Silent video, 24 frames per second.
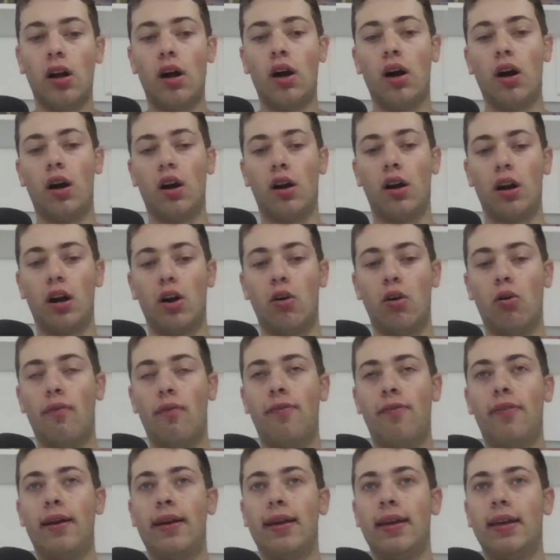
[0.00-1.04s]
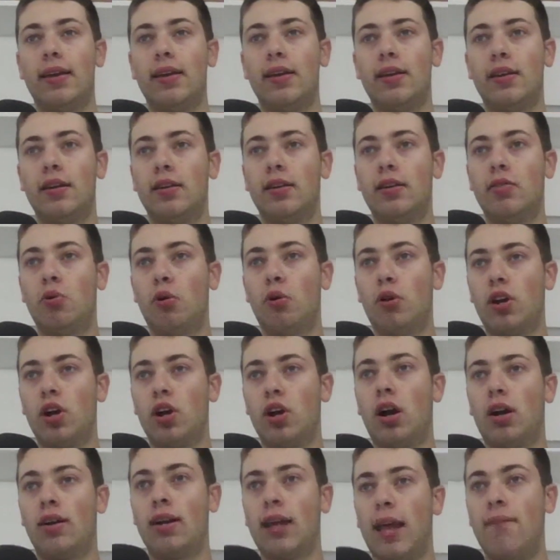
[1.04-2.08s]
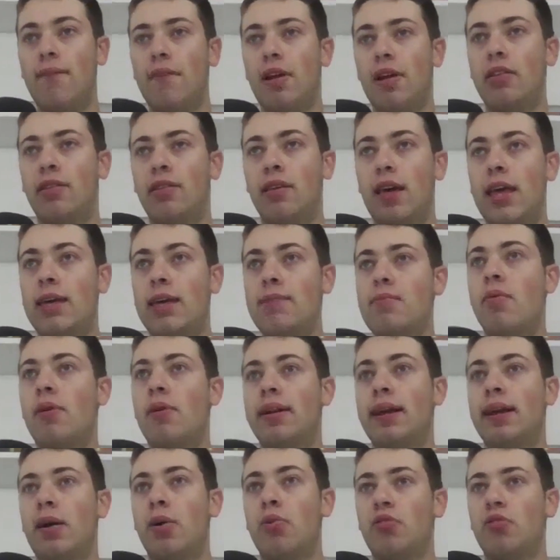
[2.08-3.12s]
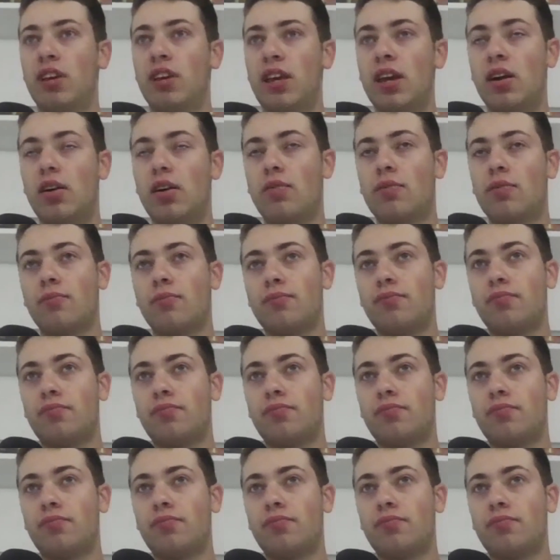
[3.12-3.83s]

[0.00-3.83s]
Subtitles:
are offering guard Gabe Vincent $8 million a year.